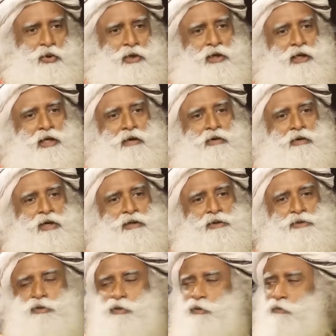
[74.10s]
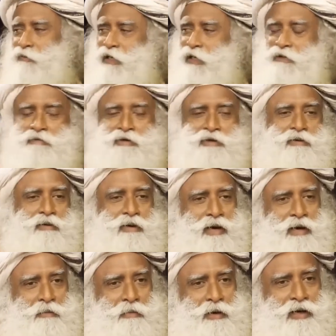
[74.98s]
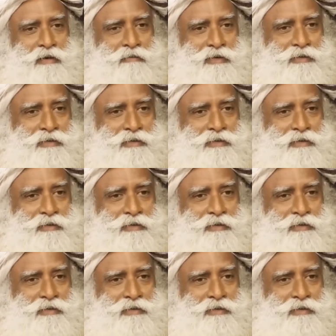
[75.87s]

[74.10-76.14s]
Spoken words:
in our control, we leave it to Kala Bhairava.